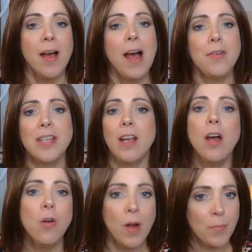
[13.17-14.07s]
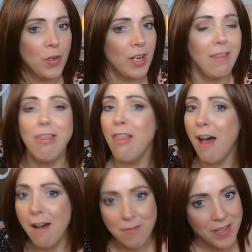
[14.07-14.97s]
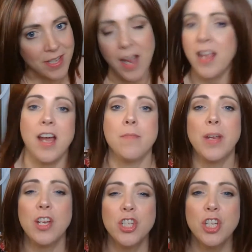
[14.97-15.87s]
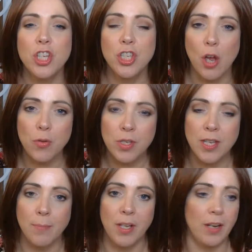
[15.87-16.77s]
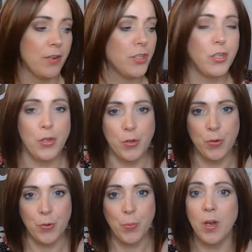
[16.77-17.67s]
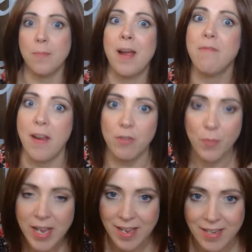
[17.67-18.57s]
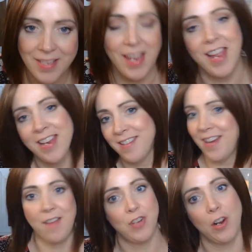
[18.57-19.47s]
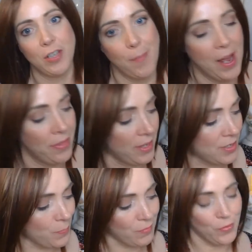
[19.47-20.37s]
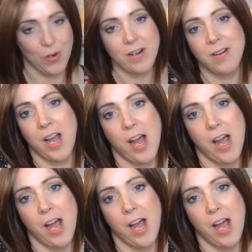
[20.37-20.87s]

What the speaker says: I was like, oh, I'm going to love Zion because she's so similar to one of my favorite wigs. And I've talked about this before.